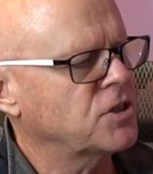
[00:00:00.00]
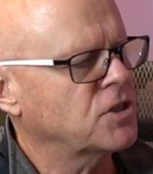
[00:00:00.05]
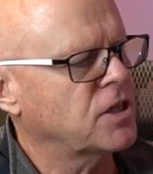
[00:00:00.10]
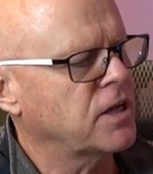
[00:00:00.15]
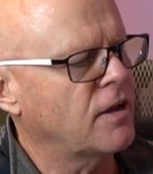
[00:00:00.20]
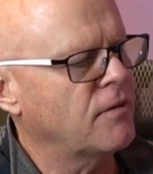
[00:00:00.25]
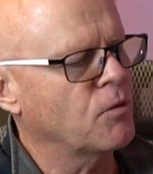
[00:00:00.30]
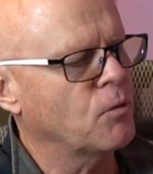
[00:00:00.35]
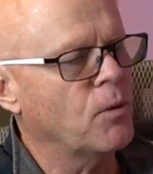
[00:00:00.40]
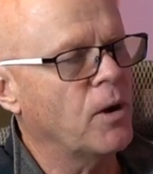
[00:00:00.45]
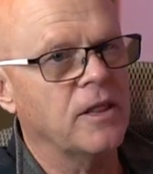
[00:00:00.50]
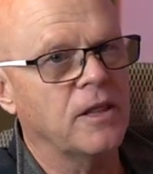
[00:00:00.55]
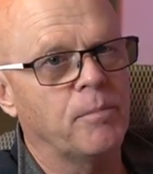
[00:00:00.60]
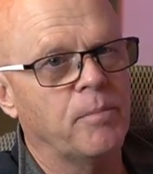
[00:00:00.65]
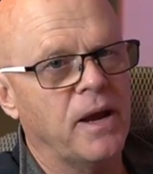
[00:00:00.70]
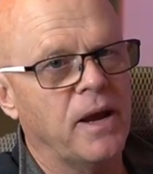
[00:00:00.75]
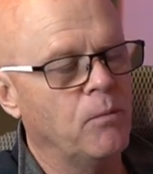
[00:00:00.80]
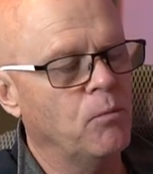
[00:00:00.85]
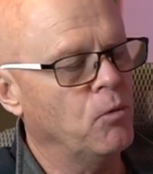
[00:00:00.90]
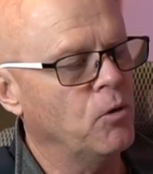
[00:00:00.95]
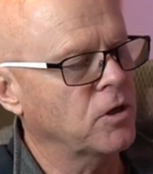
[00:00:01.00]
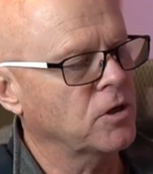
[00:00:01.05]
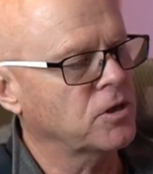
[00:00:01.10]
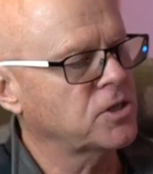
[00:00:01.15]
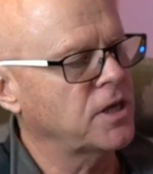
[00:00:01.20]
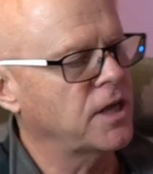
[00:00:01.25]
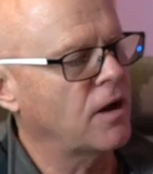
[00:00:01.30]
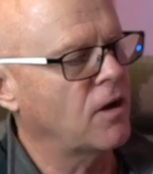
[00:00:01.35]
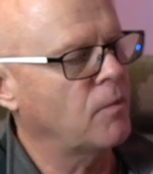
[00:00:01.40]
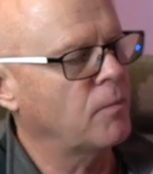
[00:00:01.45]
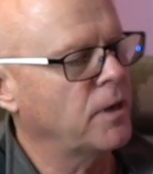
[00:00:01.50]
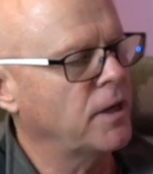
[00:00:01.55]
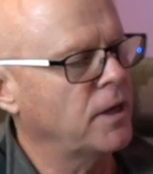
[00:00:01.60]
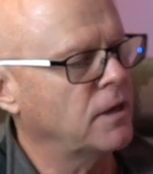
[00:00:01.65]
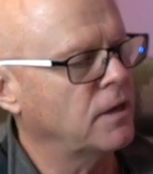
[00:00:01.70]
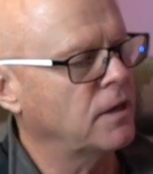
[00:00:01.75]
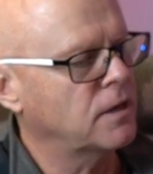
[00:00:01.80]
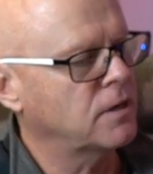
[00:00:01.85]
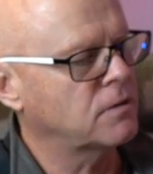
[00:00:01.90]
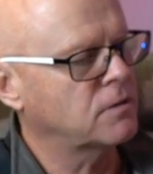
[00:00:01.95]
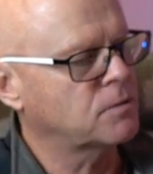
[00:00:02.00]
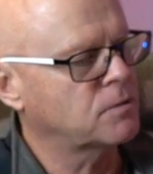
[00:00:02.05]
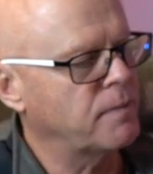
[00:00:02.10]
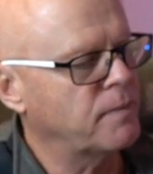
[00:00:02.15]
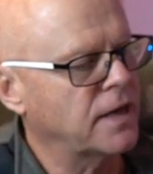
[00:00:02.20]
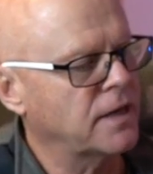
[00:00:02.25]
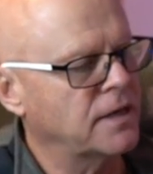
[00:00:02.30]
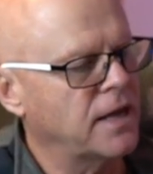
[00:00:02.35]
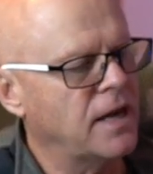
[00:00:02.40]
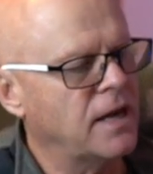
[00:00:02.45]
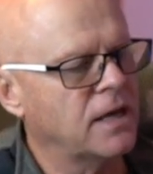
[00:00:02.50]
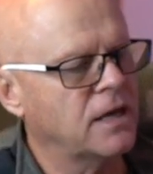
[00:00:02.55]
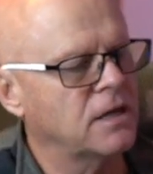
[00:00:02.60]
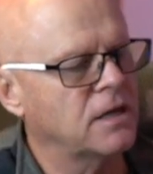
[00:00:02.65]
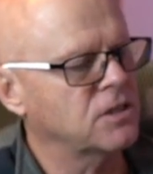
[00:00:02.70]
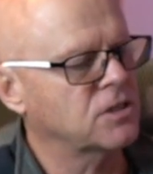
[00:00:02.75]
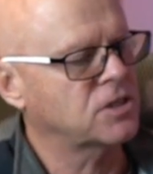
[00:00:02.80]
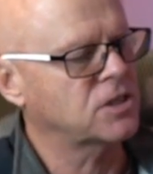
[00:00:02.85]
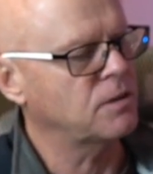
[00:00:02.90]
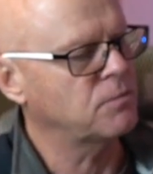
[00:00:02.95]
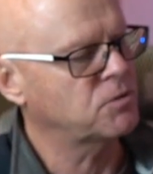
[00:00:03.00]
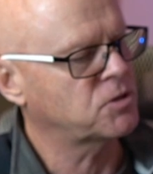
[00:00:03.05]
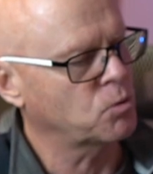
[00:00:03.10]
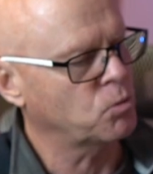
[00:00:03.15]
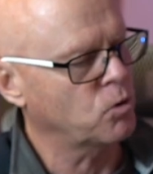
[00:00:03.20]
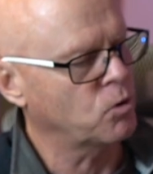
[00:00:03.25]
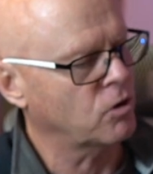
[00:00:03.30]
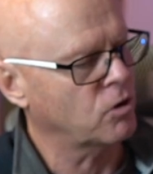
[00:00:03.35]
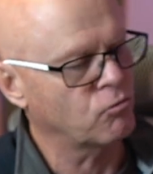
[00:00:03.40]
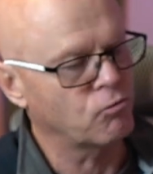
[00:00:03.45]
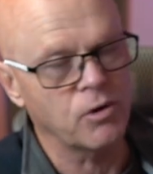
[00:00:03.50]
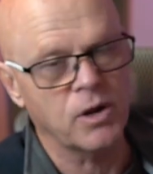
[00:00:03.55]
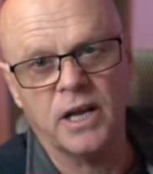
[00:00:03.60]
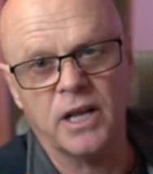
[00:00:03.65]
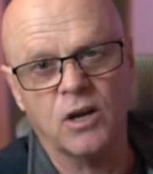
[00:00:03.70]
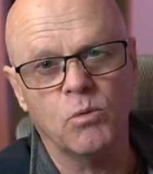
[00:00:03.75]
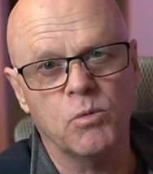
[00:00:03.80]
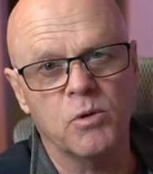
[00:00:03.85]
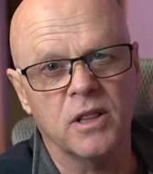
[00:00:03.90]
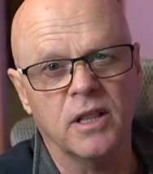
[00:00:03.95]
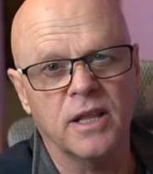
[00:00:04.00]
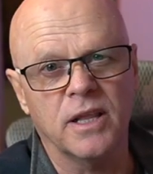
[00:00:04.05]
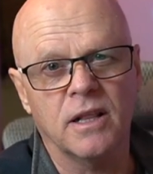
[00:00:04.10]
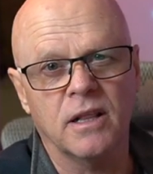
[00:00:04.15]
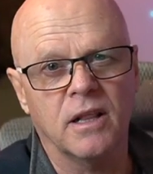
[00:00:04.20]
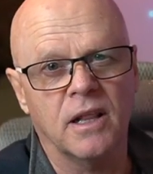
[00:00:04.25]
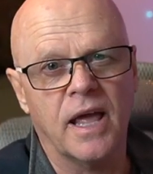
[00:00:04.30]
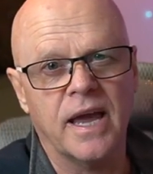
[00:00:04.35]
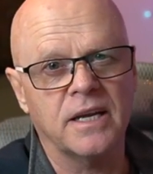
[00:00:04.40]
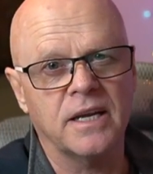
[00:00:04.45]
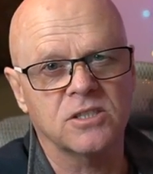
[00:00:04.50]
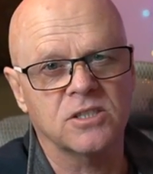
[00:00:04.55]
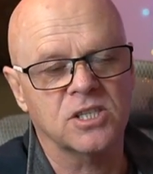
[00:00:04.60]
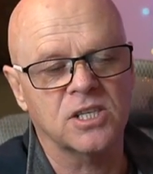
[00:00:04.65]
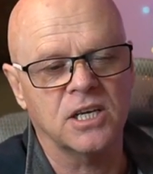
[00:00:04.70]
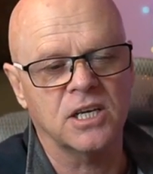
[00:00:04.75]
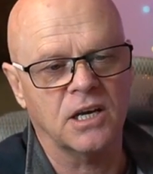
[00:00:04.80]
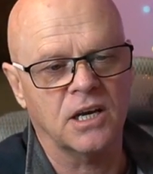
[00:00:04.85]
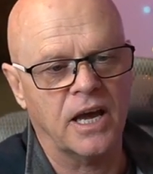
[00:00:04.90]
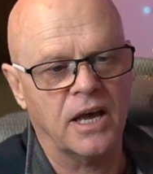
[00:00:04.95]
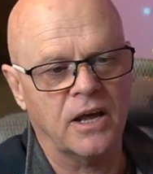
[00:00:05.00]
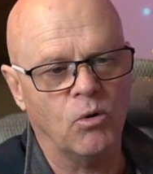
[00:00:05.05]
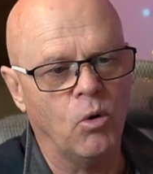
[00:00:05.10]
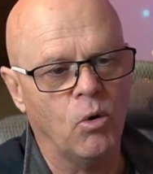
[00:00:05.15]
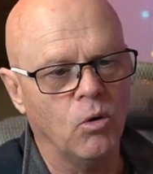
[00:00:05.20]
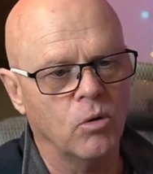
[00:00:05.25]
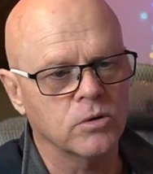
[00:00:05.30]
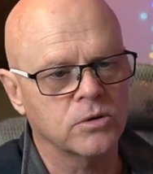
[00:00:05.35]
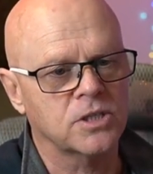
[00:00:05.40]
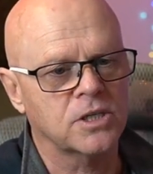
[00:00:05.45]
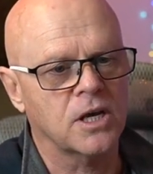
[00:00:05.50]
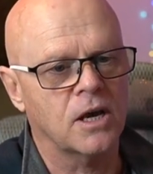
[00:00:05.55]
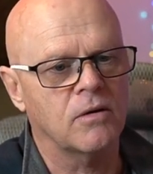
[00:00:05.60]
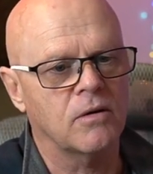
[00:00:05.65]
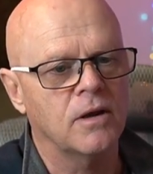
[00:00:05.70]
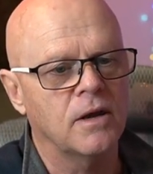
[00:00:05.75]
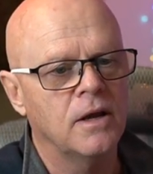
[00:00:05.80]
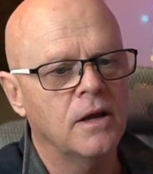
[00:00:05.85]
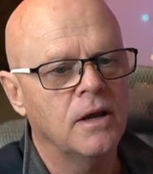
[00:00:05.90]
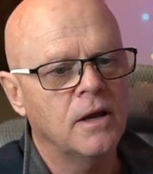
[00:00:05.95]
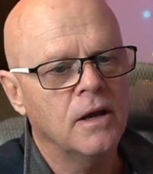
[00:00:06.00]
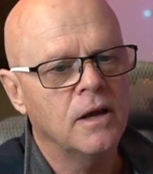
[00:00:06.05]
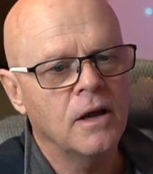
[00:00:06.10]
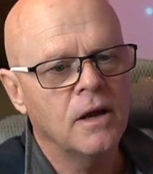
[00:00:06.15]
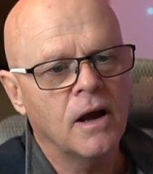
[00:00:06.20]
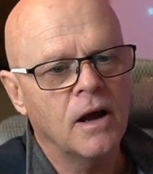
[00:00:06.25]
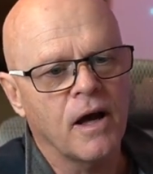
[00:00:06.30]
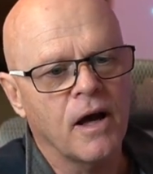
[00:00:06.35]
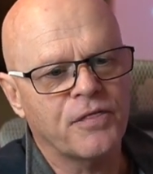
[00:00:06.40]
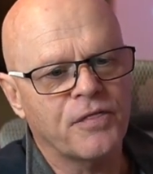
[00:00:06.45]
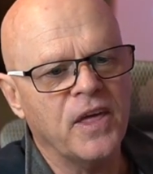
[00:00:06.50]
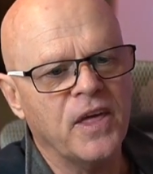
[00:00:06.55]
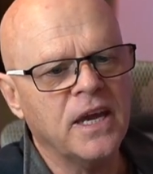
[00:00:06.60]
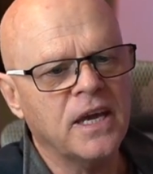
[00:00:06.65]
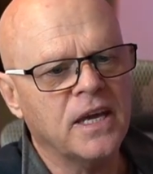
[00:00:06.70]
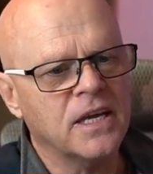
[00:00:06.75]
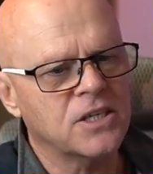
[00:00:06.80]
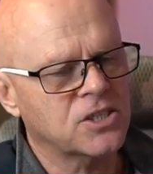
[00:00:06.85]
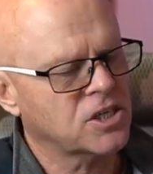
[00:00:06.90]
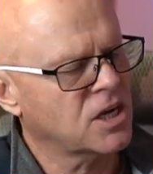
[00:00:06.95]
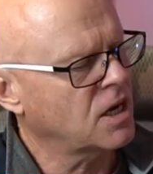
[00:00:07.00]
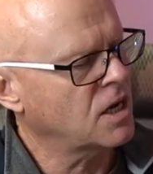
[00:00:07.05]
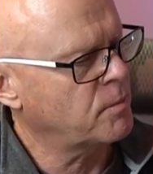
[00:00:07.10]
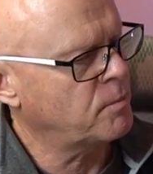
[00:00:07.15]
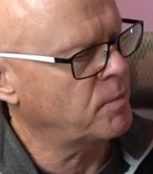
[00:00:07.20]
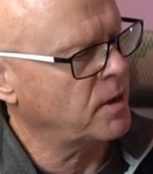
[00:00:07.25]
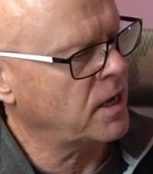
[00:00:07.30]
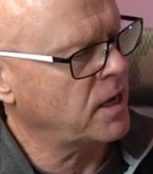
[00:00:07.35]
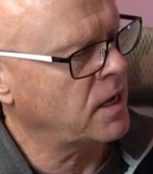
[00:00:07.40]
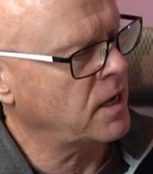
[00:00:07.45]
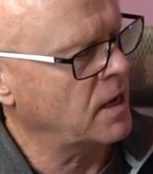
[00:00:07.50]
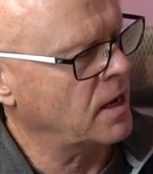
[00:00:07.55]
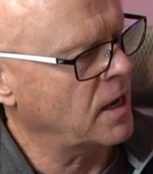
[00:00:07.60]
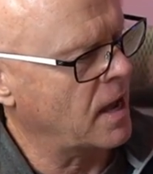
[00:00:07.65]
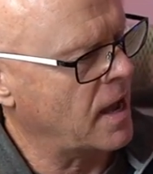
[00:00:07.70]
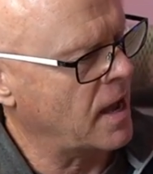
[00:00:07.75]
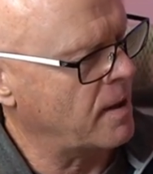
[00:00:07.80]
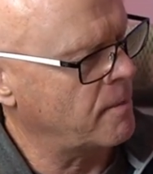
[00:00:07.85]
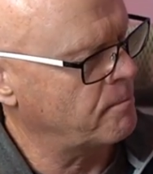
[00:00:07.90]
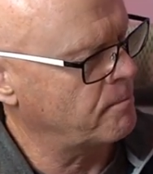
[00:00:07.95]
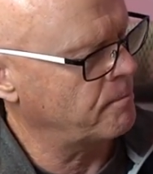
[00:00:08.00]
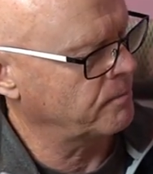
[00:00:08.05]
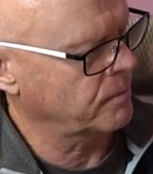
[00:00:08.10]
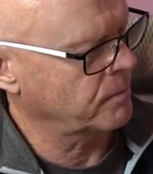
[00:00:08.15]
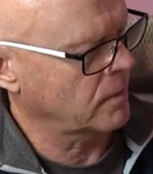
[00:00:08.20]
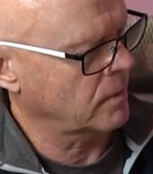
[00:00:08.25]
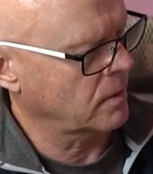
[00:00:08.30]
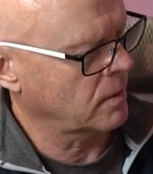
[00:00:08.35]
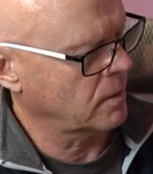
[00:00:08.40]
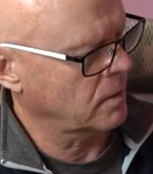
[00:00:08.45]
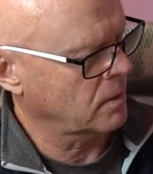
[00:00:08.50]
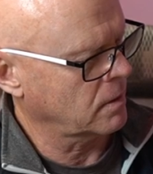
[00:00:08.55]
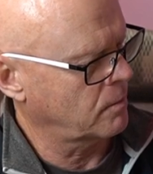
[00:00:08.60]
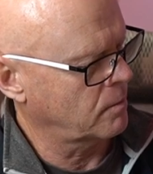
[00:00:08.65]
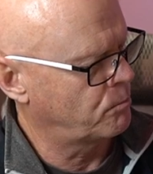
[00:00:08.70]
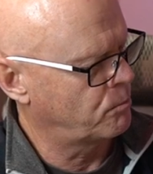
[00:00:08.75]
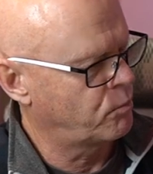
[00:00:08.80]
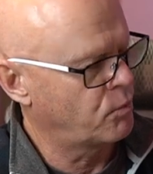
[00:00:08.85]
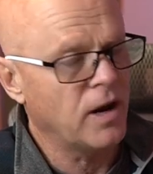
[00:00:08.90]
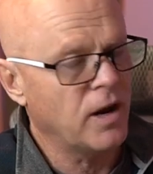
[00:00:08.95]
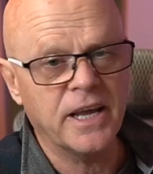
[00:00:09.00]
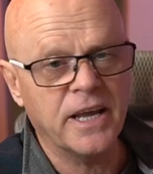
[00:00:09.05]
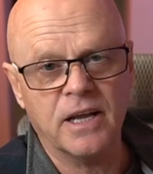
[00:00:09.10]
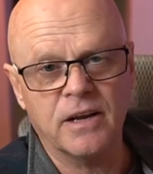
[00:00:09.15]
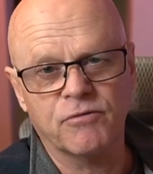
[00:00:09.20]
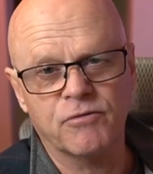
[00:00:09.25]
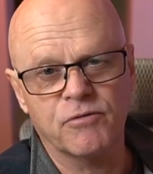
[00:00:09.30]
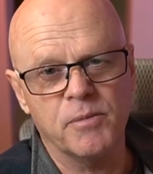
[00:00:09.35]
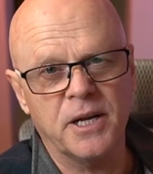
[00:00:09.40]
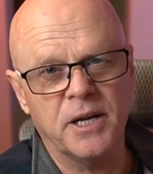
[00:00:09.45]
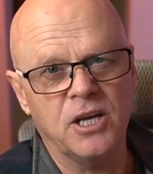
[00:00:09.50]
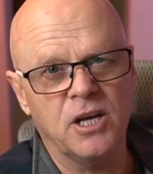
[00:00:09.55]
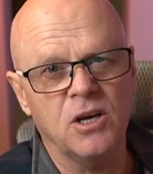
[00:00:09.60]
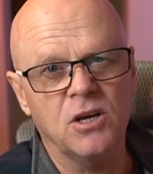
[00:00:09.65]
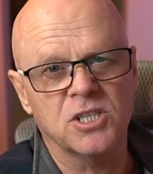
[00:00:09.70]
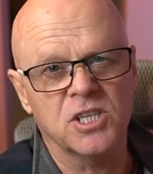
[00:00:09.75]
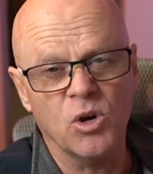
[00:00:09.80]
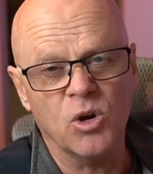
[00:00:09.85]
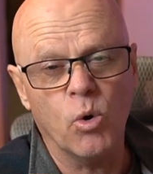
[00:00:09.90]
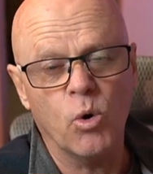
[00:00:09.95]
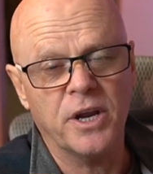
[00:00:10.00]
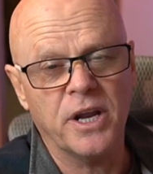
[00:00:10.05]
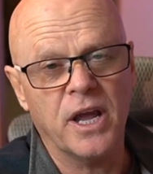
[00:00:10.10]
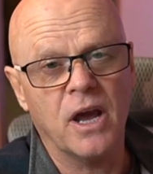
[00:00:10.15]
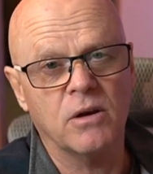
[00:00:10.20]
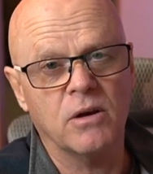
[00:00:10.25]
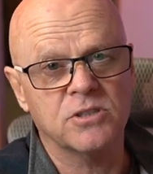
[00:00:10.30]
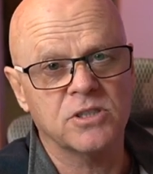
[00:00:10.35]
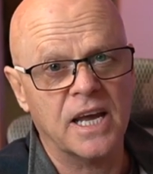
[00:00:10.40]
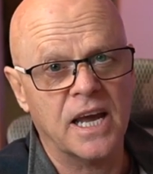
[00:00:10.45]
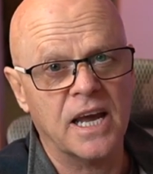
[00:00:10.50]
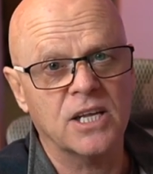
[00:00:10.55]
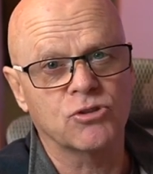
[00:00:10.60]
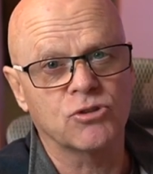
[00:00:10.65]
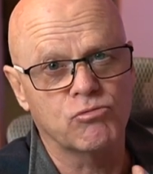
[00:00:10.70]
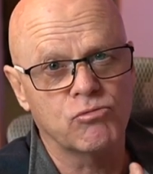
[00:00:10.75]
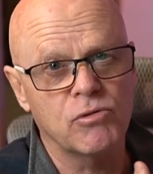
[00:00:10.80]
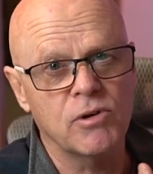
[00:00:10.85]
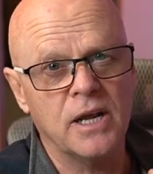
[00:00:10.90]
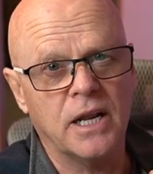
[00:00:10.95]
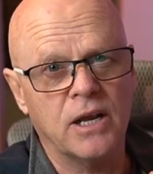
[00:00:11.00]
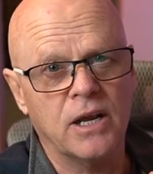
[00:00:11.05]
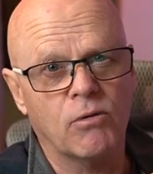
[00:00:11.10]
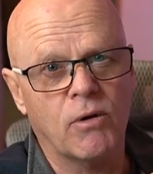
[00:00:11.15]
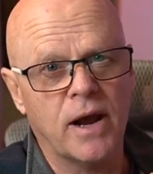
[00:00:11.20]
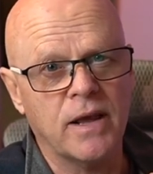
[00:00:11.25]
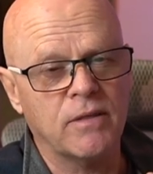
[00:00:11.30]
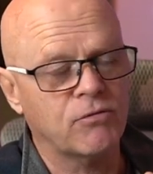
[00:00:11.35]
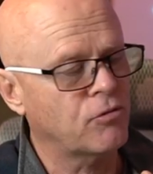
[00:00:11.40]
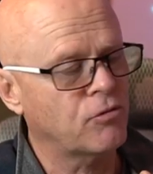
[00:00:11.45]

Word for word: just love the way the pen works now i mean it's magnetic and it seems to work really good with little latency at all so i think it's going to be um, brilliant for me to use the audio sounds really great